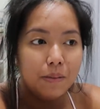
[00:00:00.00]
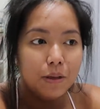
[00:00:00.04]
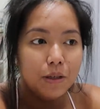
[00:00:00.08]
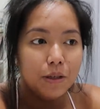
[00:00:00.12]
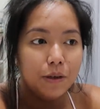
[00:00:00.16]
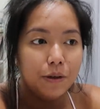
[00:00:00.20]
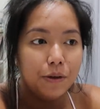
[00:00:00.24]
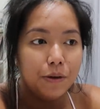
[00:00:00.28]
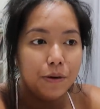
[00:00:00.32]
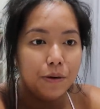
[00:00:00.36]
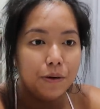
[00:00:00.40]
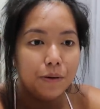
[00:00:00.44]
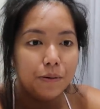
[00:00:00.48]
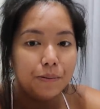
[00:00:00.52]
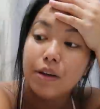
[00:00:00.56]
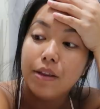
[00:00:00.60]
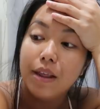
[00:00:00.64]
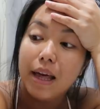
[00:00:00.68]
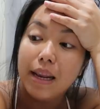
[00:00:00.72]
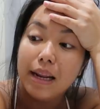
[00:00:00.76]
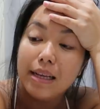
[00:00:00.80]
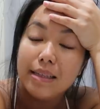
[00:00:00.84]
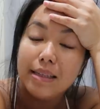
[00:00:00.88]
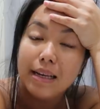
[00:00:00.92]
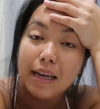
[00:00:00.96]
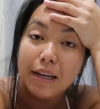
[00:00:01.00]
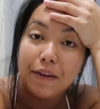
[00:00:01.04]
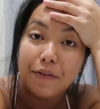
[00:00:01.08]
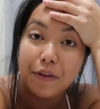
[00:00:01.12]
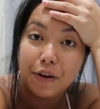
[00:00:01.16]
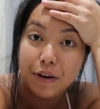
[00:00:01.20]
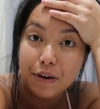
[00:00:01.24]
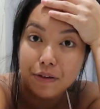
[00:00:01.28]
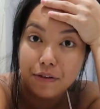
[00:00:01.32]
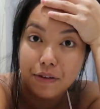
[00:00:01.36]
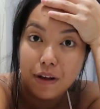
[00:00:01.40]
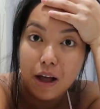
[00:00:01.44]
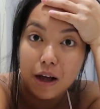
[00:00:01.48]
So that is it
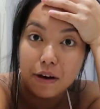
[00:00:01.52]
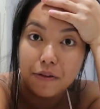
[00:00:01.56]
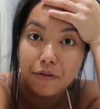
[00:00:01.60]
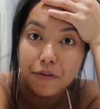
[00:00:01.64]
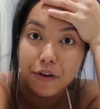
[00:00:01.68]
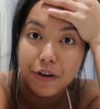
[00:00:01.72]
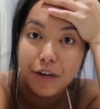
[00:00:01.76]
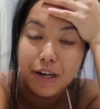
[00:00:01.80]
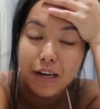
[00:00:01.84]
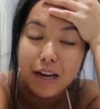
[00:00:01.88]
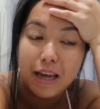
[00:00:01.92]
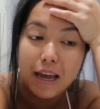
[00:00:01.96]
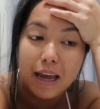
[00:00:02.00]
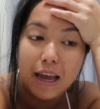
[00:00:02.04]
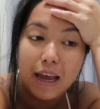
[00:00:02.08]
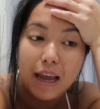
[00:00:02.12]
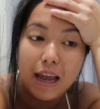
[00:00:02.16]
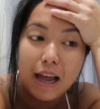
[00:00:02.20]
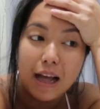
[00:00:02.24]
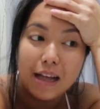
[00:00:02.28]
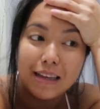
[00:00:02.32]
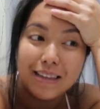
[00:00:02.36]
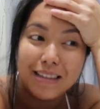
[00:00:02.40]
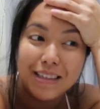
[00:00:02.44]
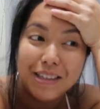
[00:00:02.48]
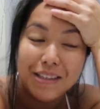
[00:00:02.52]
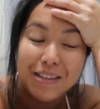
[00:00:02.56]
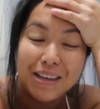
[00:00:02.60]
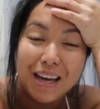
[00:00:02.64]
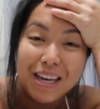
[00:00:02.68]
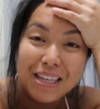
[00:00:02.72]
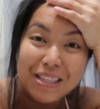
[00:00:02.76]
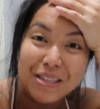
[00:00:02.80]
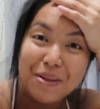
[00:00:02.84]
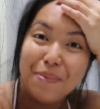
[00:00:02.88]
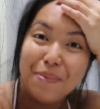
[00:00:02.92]
for the vlog for today. I'll see you guys